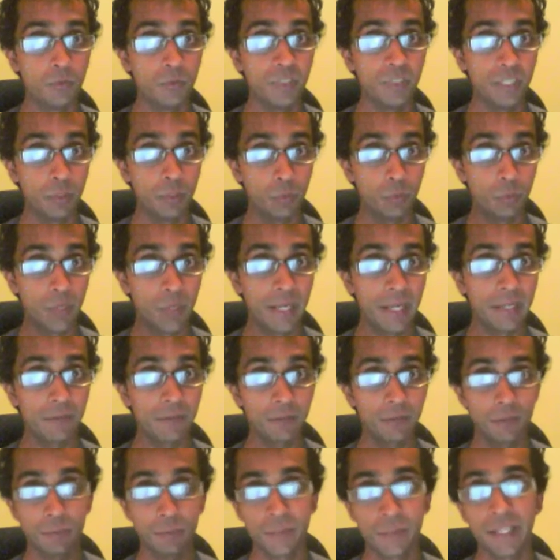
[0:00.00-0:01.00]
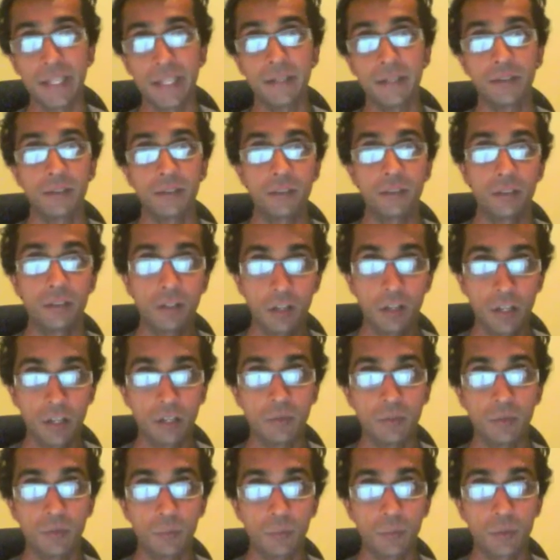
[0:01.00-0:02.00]
away from that kind
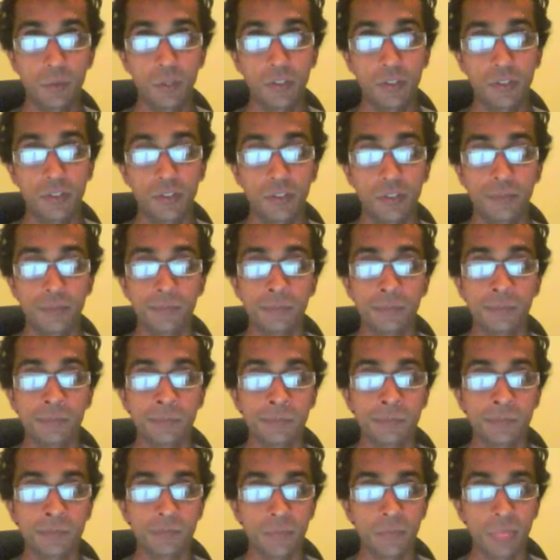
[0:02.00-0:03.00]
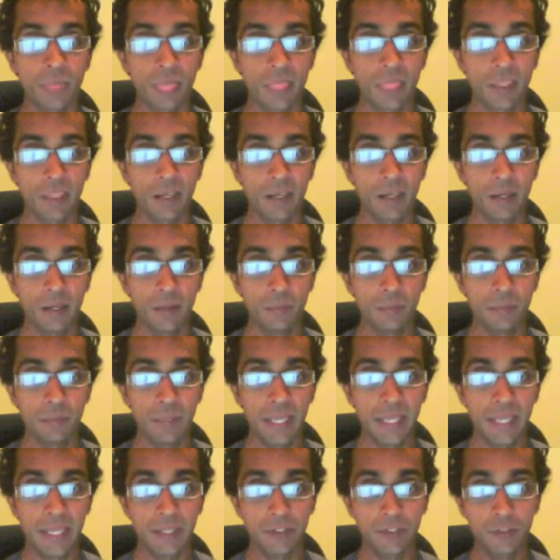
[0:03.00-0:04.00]
of approach,
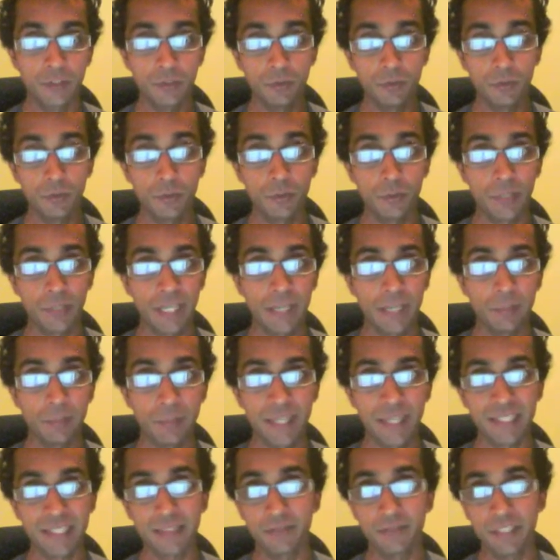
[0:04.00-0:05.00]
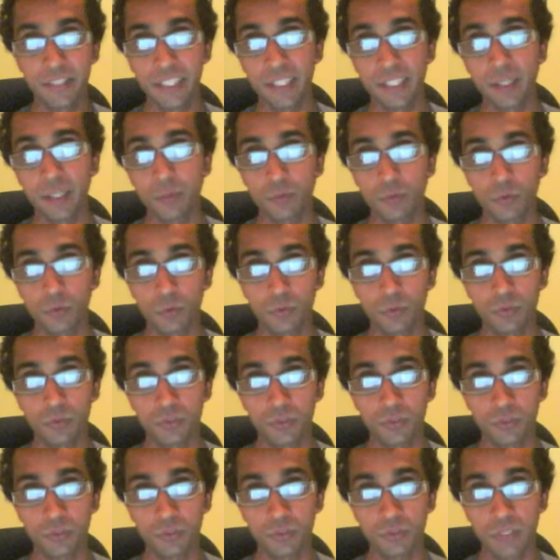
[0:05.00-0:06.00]
and to create passive income
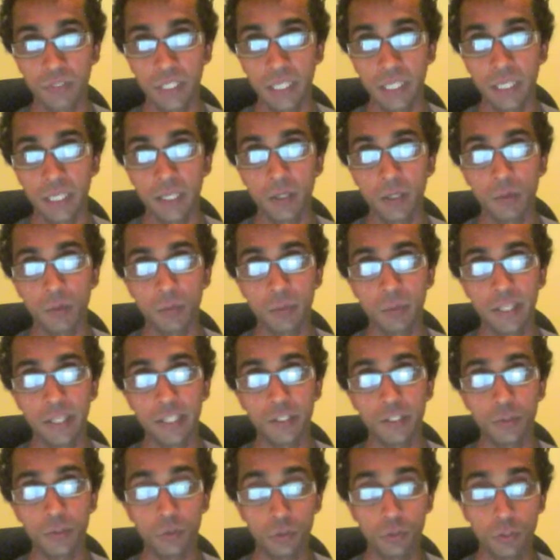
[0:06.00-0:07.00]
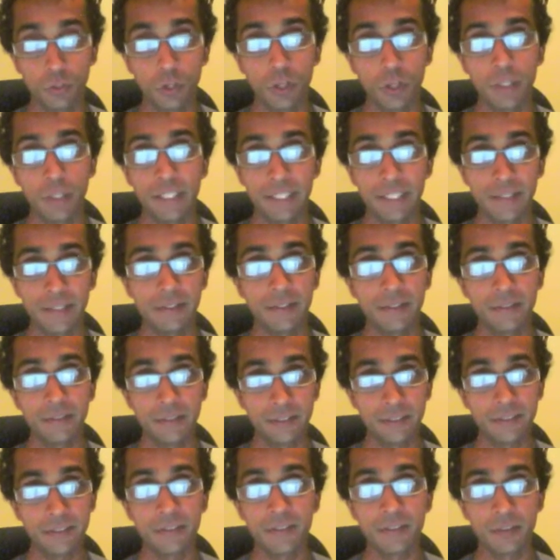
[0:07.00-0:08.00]
sources where you're not in the
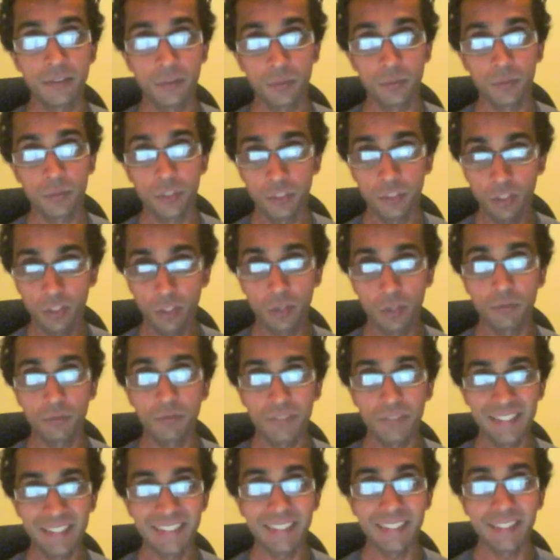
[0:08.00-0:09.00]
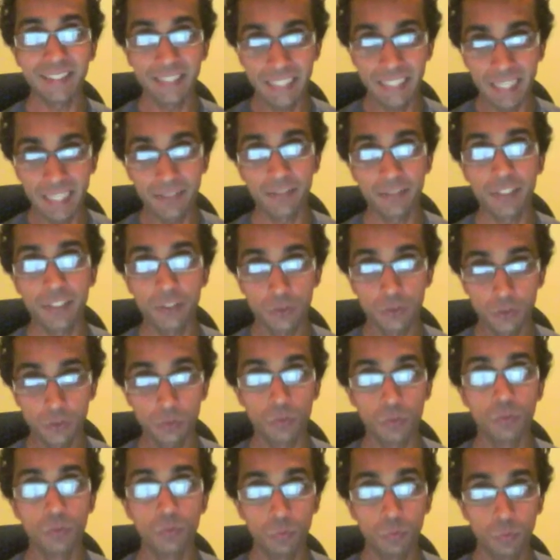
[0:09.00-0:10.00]
system, you're not physically having
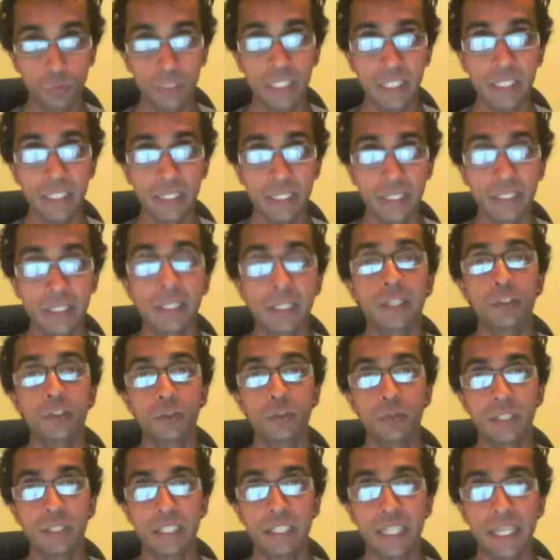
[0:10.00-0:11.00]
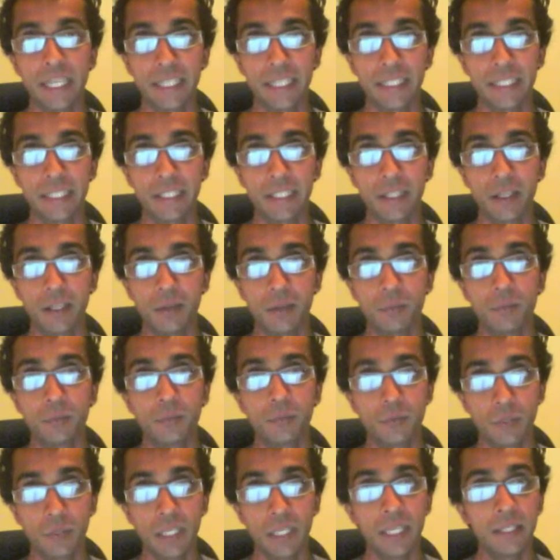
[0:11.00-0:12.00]
to work to attain income.
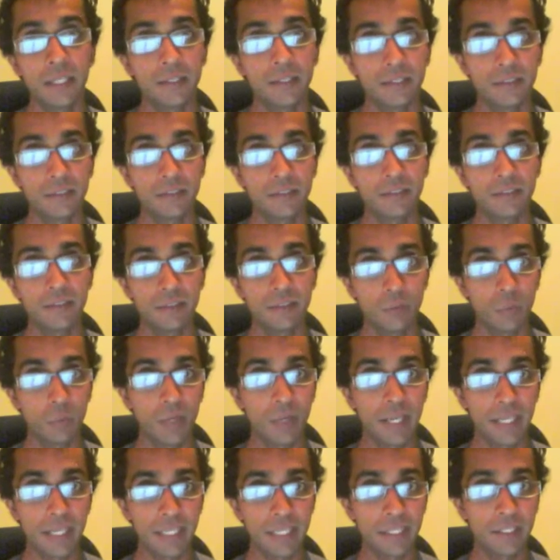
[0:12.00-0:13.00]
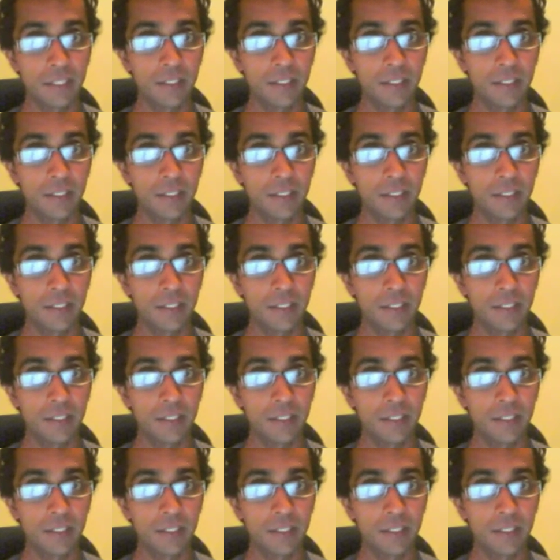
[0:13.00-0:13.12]
This is the way